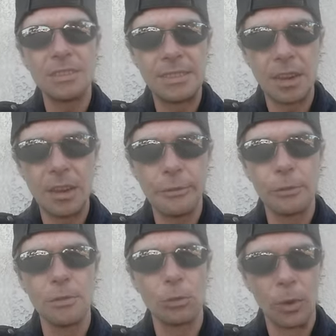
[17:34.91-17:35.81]
stay
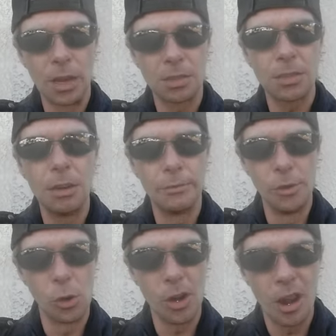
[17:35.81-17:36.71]
for the rest of
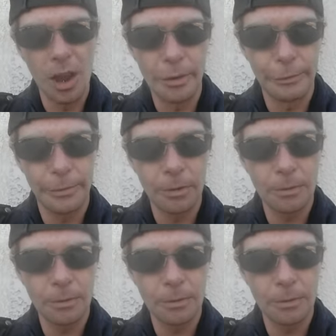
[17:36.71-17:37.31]
your life.